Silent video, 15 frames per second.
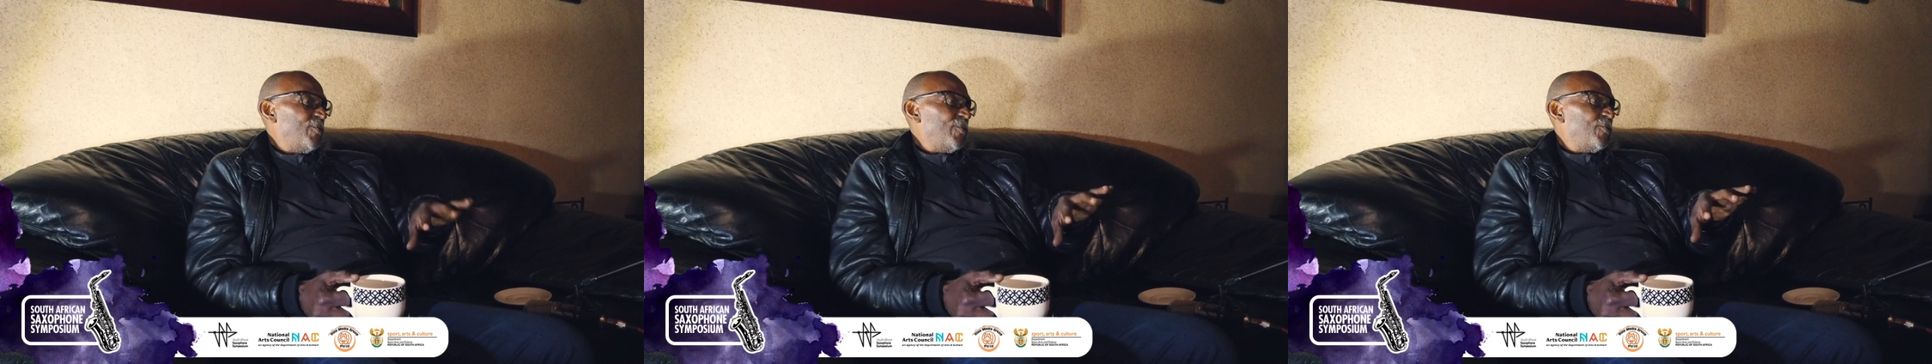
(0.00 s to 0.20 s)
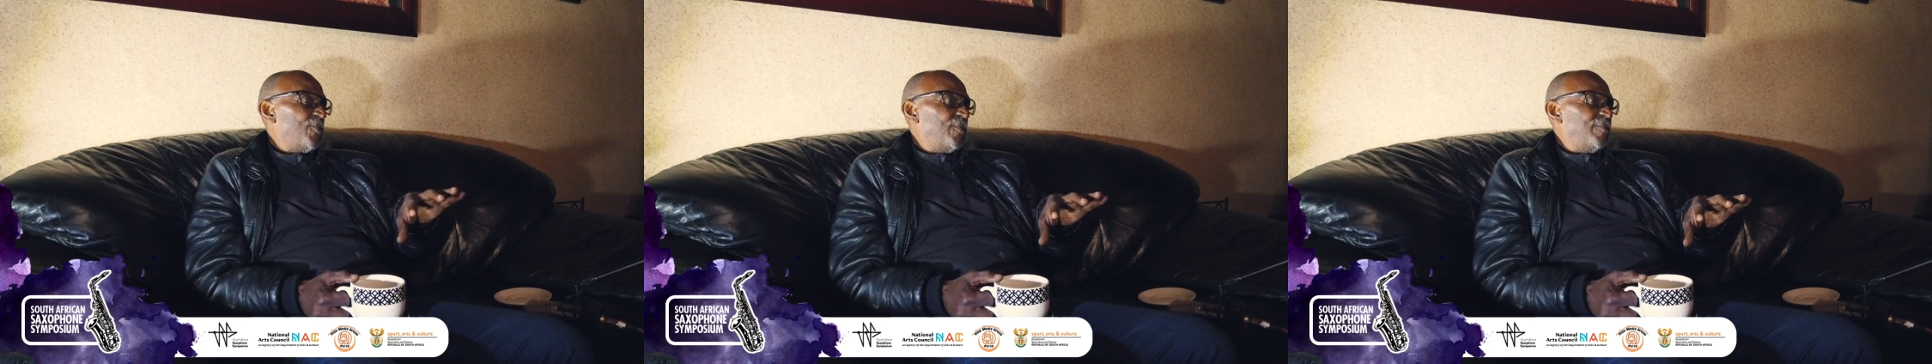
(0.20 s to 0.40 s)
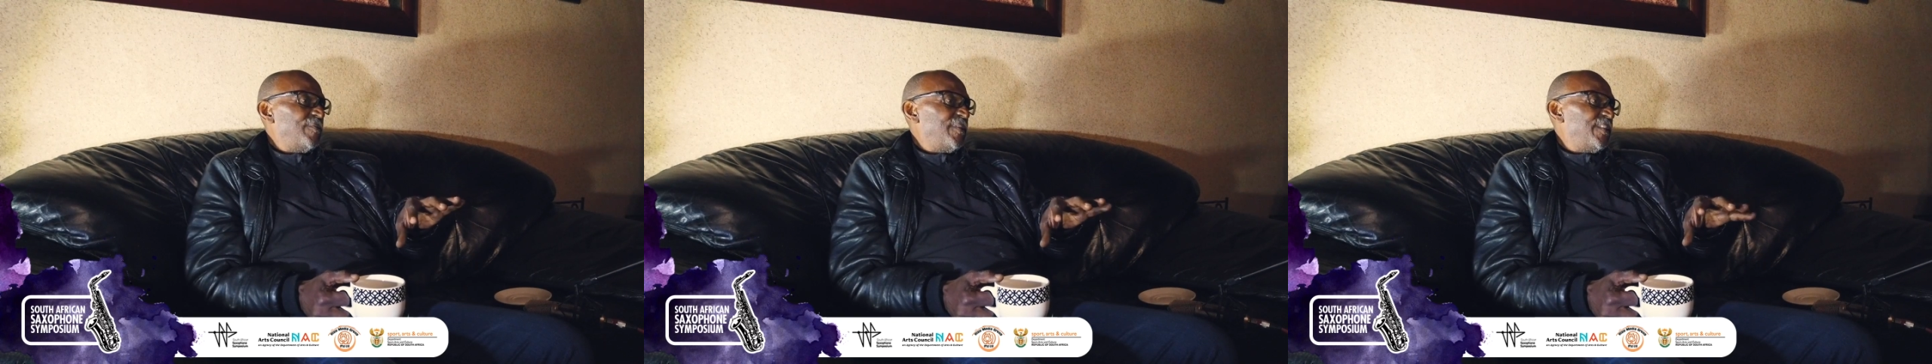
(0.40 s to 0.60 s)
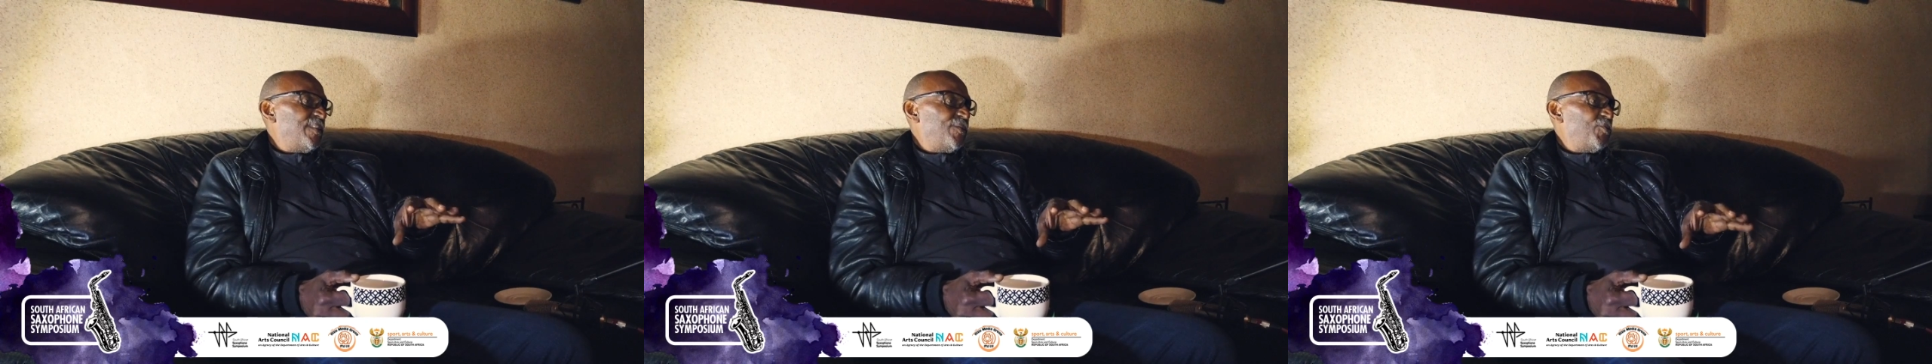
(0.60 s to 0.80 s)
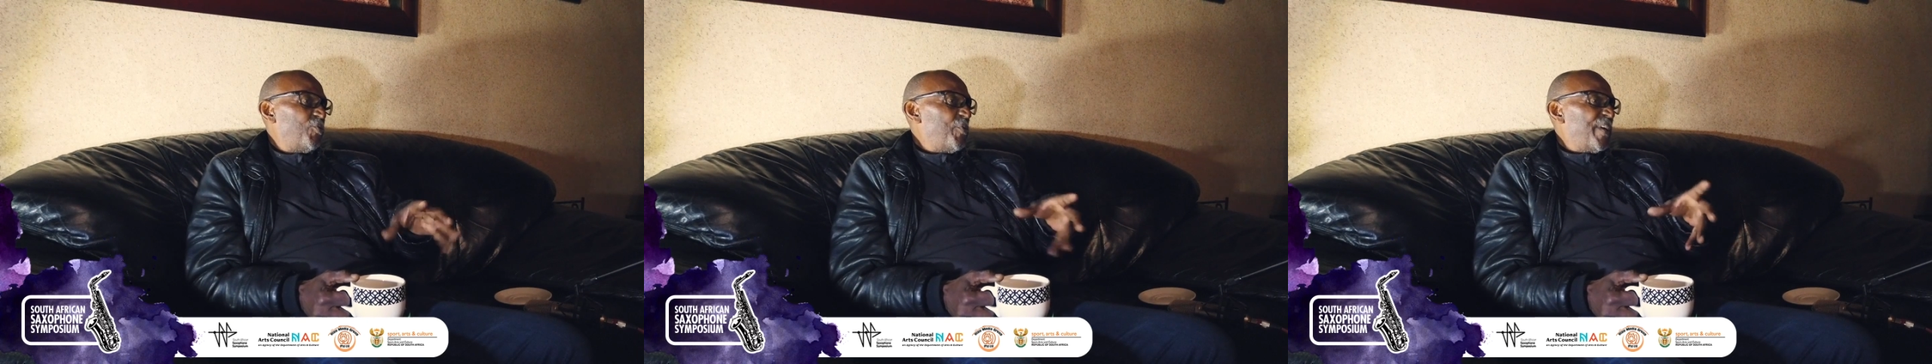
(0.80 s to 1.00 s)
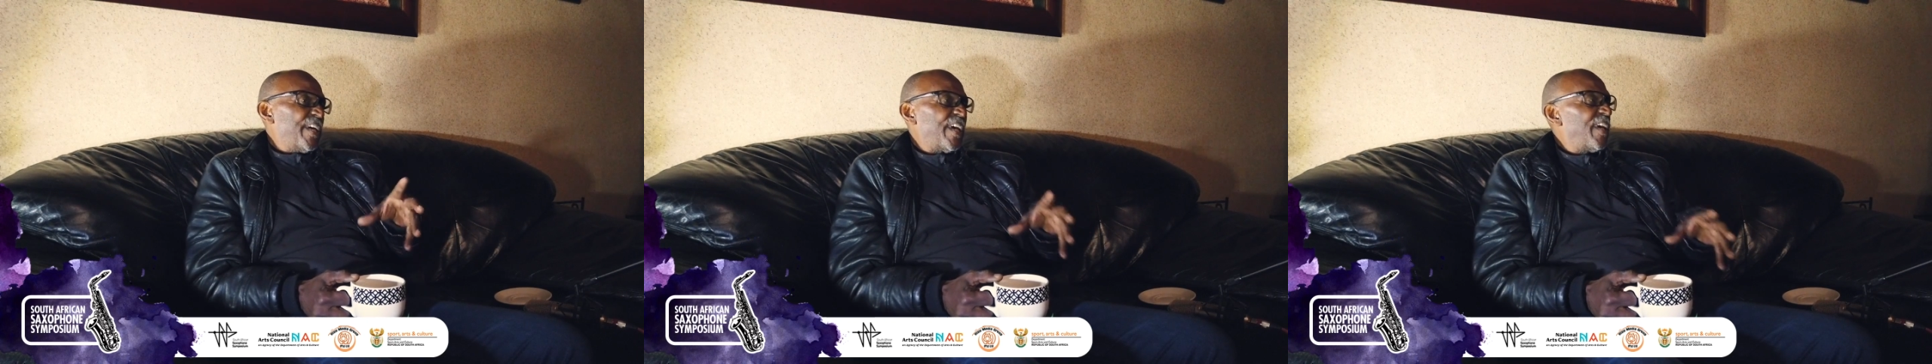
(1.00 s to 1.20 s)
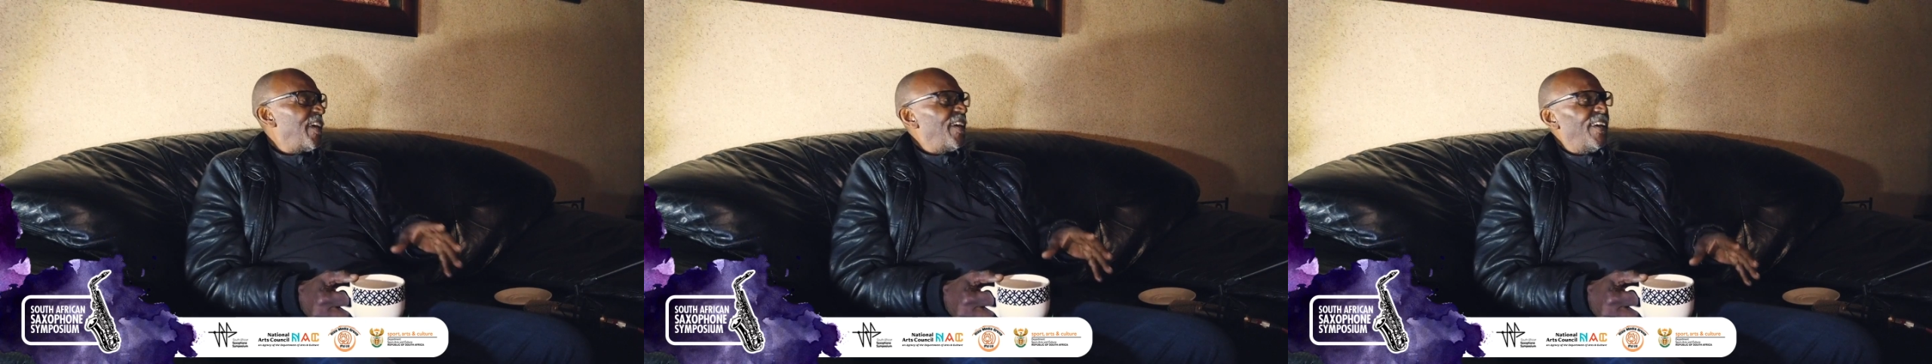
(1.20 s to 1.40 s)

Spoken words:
to tweak.